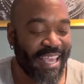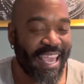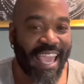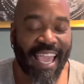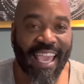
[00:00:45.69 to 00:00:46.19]

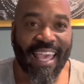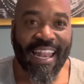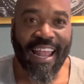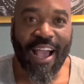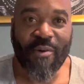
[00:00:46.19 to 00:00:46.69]
And
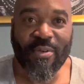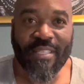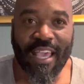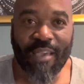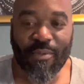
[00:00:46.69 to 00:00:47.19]
I
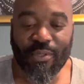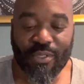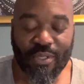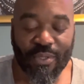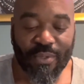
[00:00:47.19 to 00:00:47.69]
was able
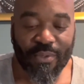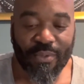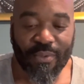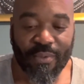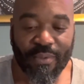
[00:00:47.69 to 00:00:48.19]
to
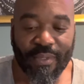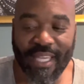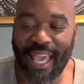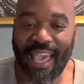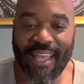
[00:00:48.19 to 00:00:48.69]

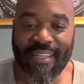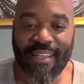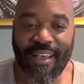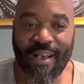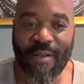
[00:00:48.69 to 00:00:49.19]
get
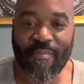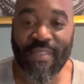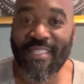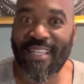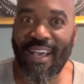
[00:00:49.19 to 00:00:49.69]

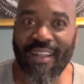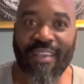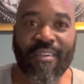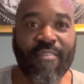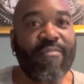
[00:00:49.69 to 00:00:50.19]
this cutting
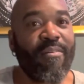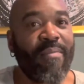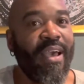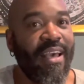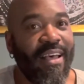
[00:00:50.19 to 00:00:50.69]
from
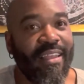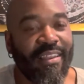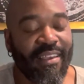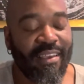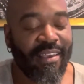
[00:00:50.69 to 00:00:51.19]
my aunt.
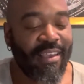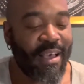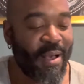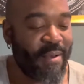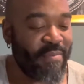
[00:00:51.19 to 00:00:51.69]

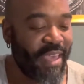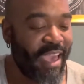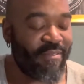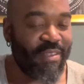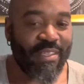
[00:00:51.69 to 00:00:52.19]
They
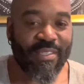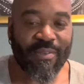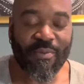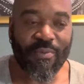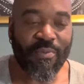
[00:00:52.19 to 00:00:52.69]
have this
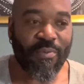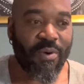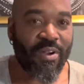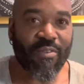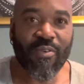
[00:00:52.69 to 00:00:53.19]

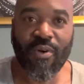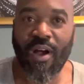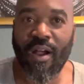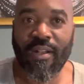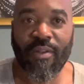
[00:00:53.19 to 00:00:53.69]
wonderful
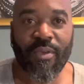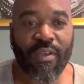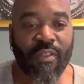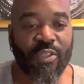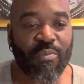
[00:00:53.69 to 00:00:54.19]
garden with
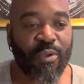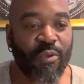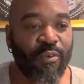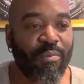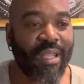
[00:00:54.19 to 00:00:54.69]
all these
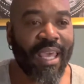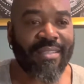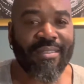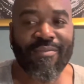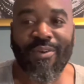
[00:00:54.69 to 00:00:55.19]
beautiful plants.
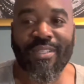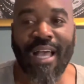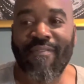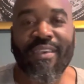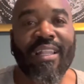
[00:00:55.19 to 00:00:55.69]
And of course, I
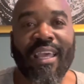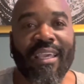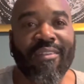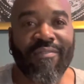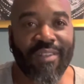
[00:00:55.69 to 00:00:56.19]
feel like
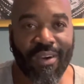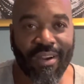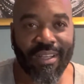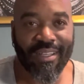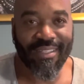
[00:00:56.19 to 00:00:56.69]
in
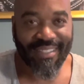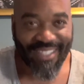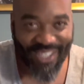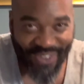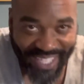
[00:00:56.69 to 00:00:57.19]
Florida,
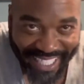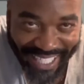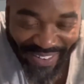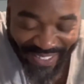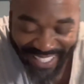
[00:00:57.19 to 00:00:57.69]
you could
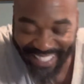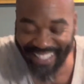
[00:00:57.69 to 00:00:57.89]
literally